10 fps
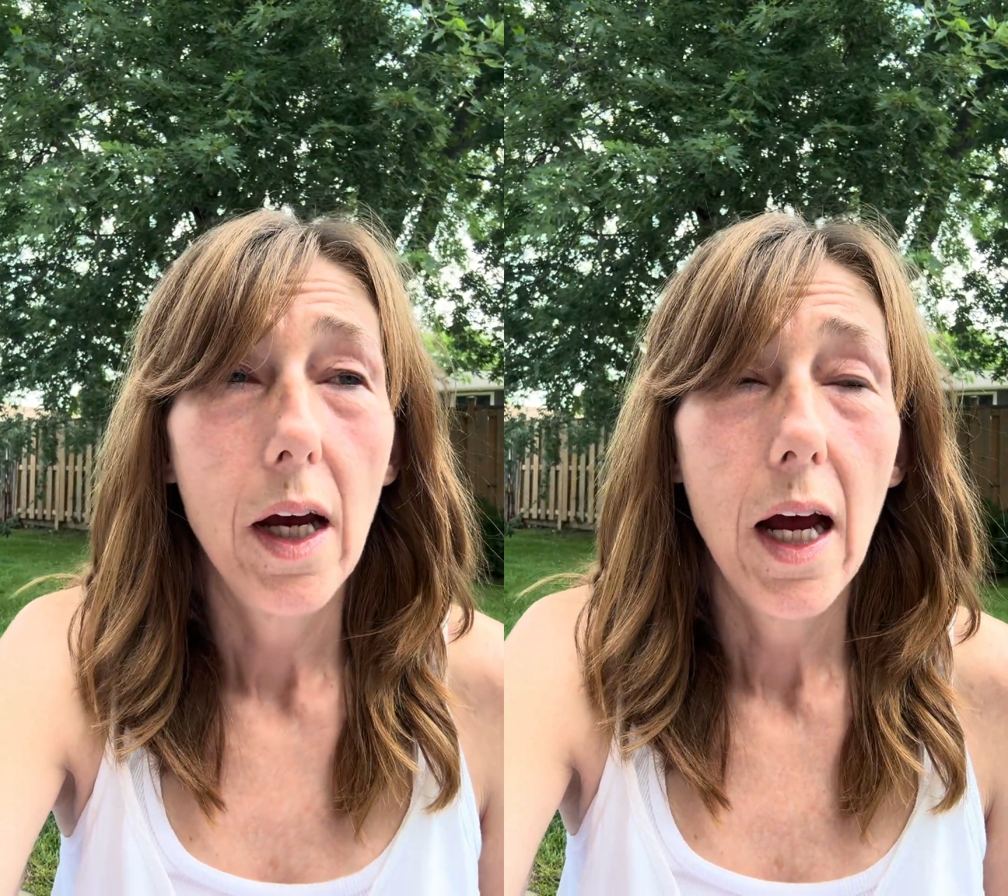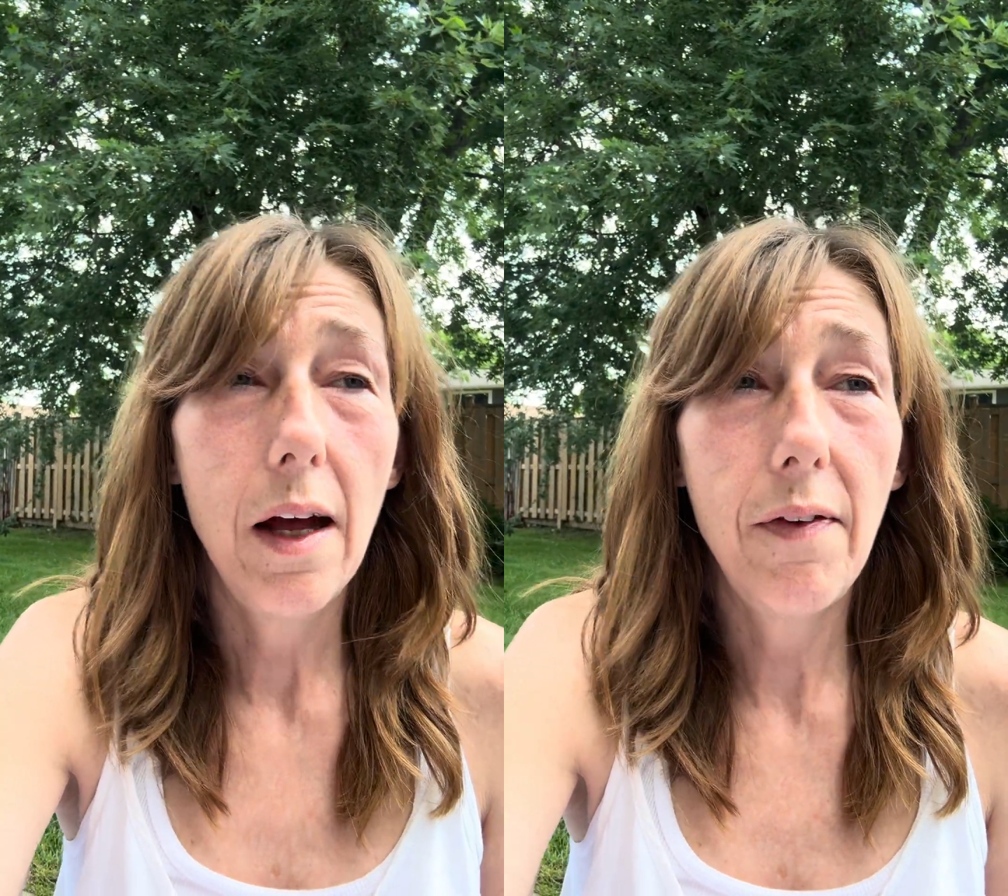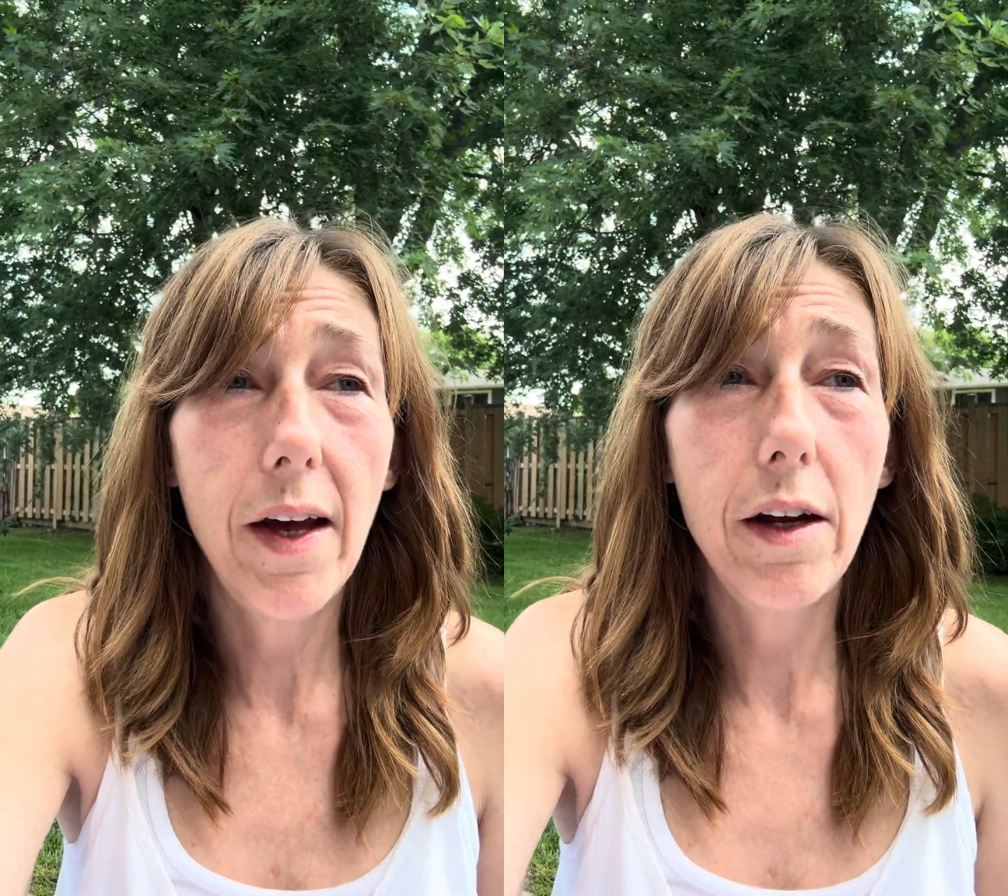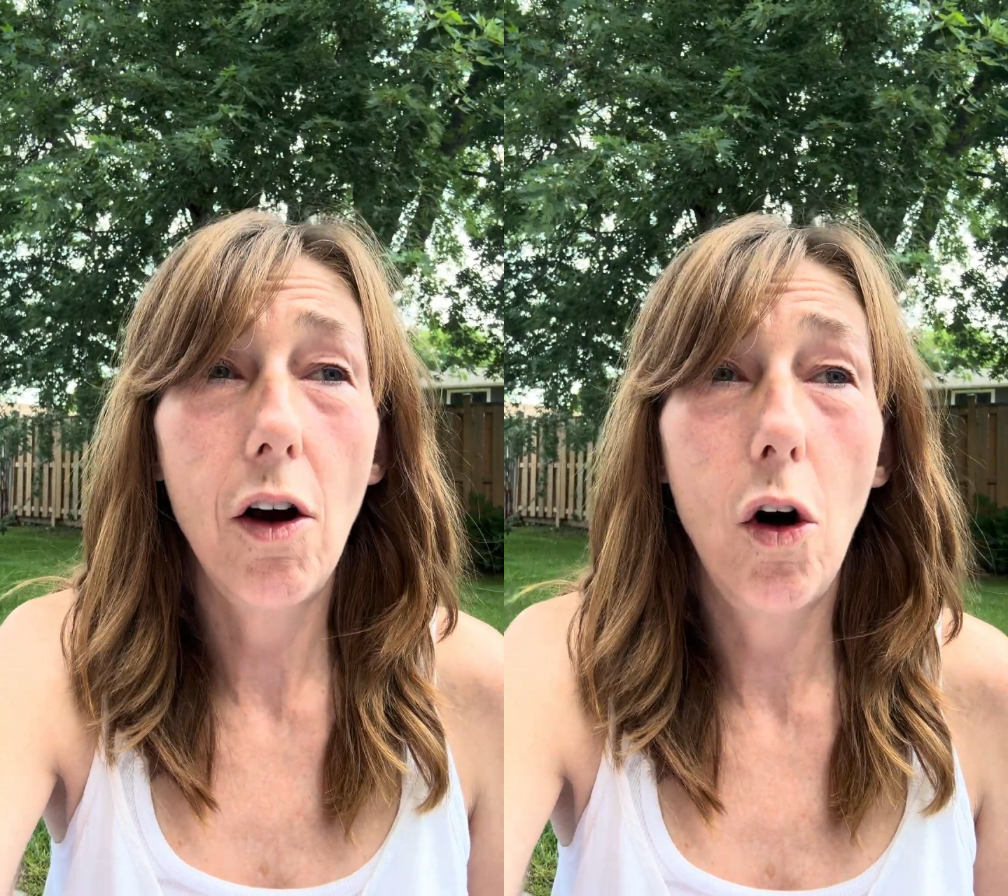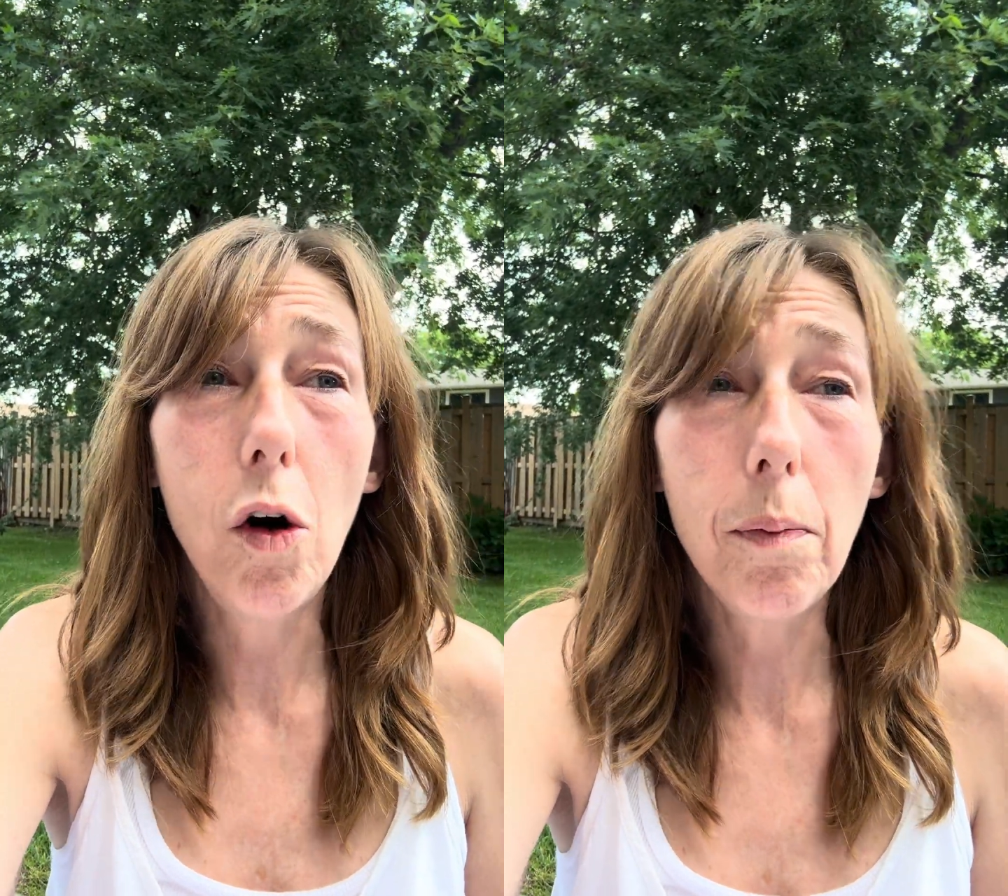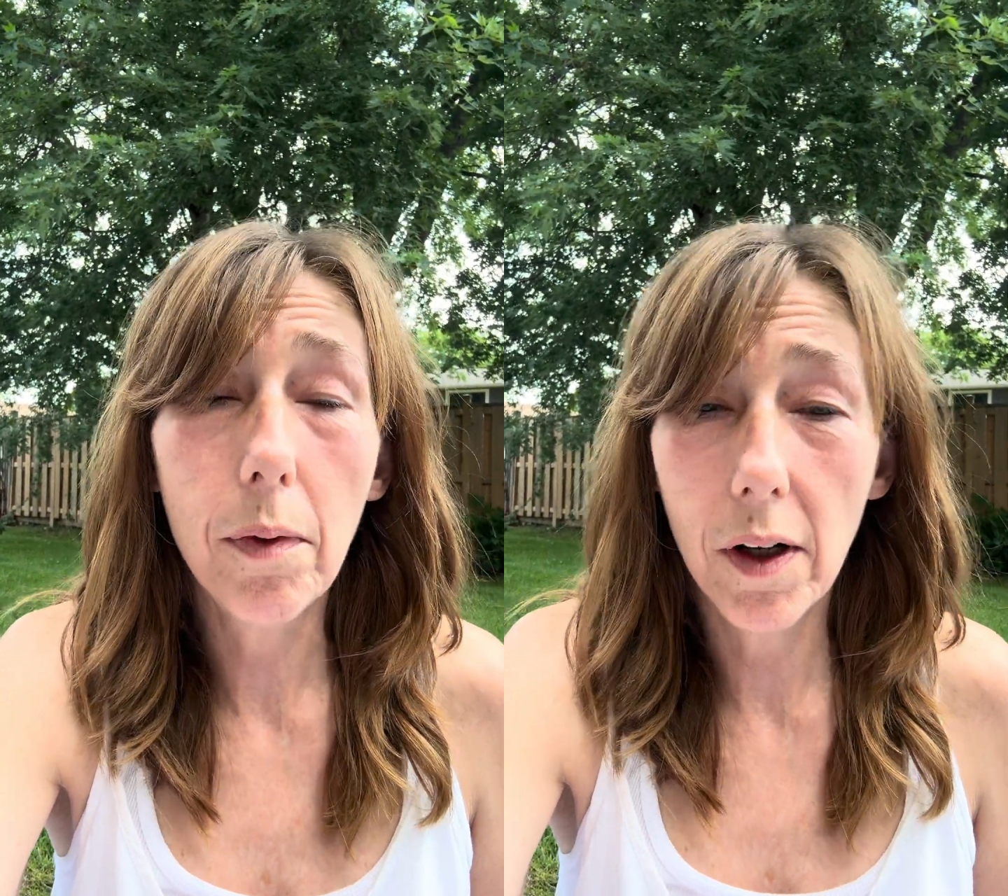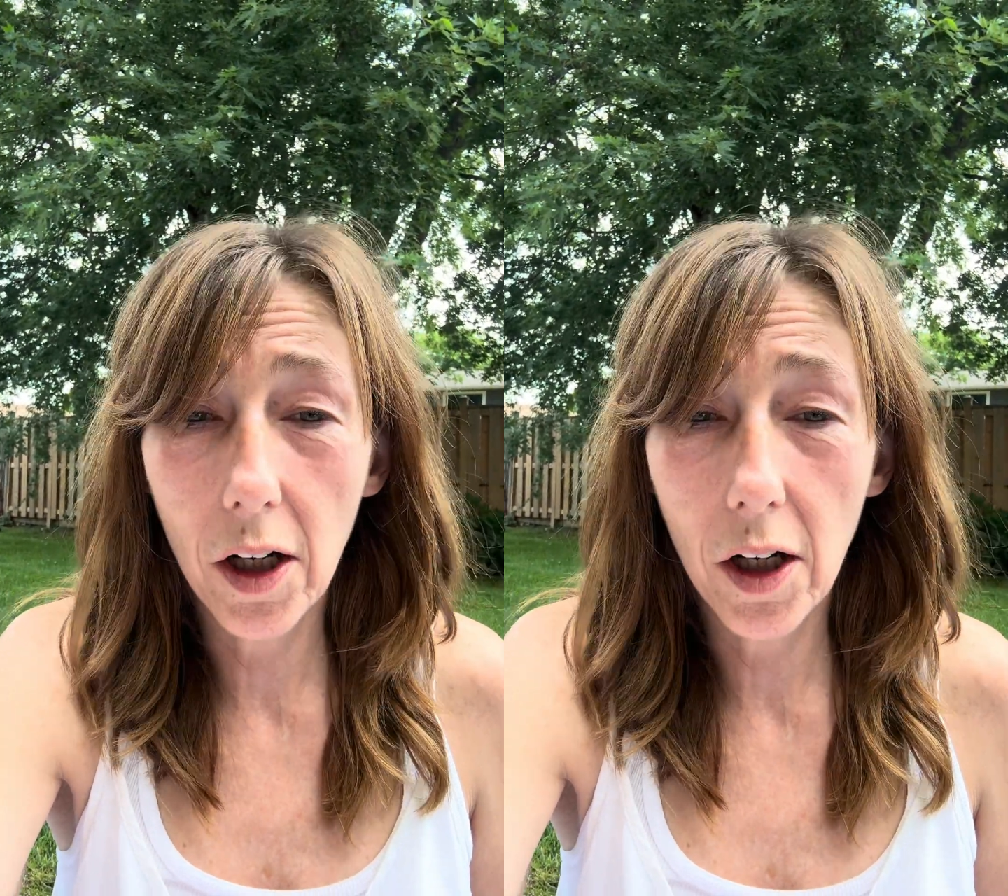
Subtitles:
And then Oprah